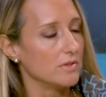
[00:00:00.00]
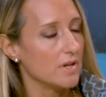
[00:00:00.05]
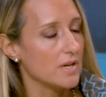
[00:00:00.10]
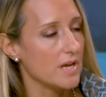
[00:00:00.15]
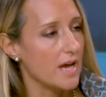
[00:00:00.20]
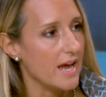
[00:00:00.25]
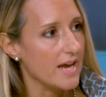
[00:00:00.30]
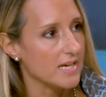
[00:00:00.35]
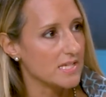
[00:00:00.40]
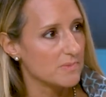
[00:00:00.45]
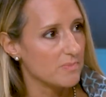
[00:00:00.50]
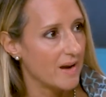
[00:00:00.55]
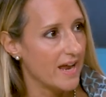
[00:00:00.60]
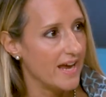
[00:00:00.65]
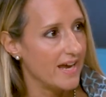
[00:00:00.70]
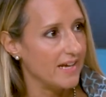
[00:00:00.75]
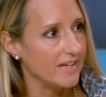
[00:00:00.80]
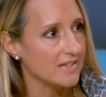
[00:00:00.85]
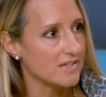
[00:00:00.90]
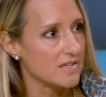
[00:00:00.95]
locally.
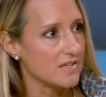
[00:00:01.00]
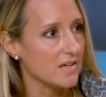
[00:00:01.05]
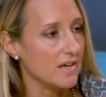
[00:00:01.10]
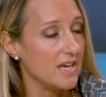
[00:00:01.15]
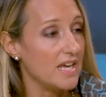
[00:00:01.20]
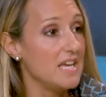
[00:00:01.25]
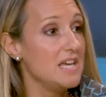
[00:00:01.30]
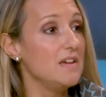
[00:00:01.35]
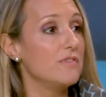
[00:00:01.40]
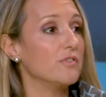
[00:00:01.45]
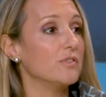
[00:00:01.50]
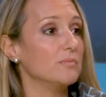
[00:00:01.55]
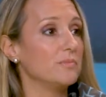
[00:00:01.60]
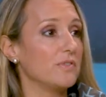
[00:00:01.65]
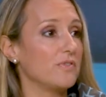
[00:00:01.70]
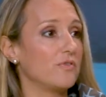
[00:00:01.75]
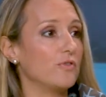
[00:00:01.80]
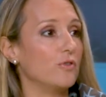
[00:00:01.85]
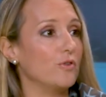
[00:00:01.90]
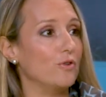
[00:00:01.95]
explained that even
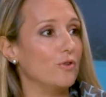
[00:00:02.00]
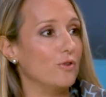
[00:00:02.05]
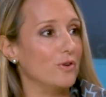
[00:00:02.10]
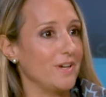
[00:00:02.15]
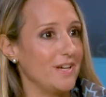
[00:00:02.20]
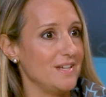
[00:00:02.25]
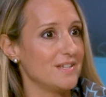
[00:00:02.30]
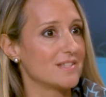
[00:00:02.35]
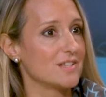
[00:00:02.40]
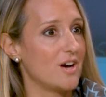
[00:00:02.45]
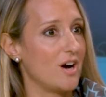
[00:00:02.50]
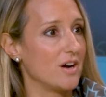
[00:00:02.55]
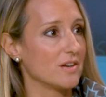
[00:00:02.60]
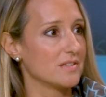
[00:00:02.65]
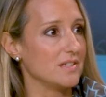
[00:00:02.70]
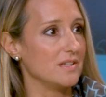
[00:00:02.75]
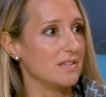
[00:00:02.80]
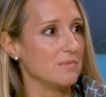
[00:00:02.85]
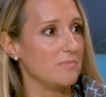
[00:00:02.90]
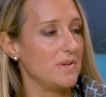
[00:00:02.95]
before he
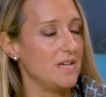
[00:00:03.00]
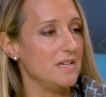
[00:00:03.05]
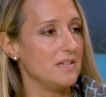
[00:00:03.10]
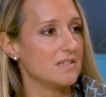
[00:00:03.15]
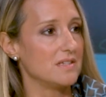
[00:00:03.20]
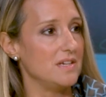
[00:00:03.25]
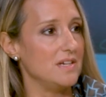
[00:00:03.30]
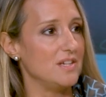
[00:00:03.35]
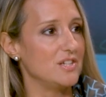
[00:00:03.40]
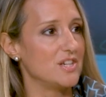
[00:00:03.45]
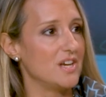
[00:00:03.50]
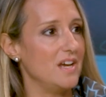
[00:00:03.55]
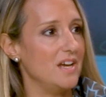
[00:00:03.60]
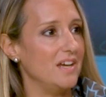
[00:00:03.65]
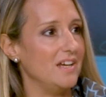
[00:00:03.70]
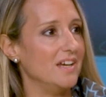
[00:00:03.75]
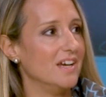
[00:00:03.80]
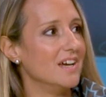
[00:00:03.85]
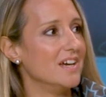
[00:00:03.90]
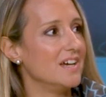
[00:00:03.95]
started the
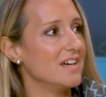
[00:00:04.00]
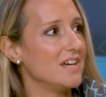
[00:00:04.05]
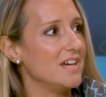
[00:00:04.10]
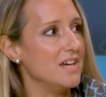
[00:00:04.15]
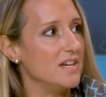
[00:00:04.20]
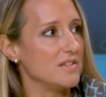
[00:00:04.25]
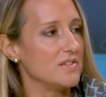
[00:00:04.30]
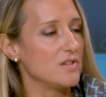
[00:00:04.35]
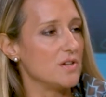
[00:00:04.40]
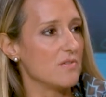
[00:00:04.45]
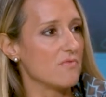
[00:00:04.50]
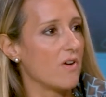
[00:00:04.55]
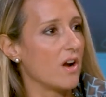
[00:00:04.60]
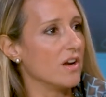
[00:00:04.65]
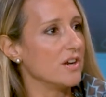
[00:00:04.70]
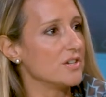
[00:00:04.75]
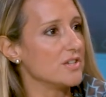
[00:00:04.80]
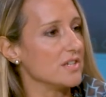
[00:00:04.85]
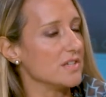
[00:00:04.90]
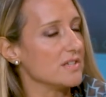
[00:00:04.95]
BCG, his
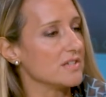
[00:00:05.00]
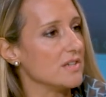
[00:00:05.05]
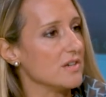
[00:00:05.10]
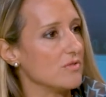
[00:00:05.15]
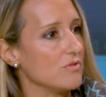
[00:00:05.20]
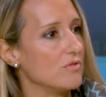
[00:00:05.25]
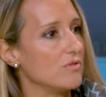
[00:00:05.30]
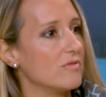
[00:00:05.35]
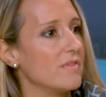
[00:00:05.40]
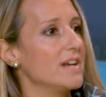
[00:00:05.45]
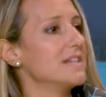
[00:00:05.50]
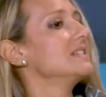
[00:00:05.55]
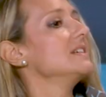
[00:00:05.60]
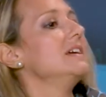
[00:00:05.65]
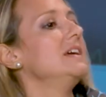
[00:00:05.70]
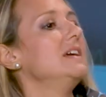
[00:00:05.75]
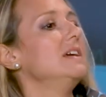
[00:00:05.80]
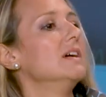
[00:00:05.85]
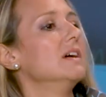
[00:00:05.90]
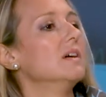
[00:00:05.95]
urologist had
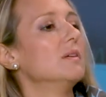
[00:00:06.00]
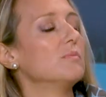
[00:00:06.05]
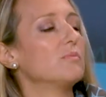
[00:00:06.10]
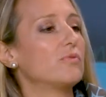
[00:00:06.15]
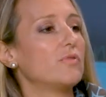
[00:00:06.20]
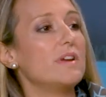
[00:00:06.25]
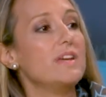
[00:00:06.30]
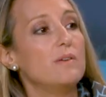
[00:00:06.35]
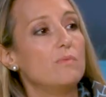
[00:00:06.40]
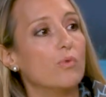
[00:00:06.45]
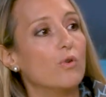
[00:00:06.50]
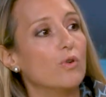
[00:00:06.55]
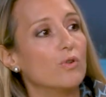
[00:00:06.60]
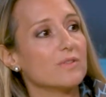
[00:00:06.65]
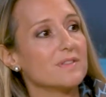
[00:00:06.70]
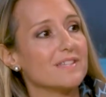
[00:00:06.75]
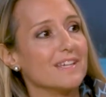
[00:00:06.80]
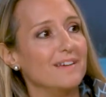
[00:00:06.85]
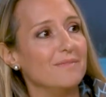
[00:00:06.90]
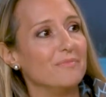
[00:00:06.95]
already
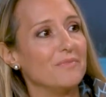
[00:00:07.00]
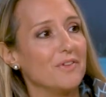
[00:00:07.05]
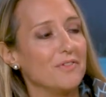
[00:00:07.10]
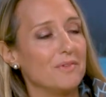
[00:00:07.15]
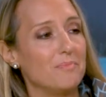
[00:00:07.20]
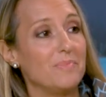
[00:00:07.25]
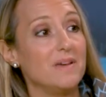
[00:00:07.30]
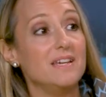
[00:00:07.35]
pre-warned him that the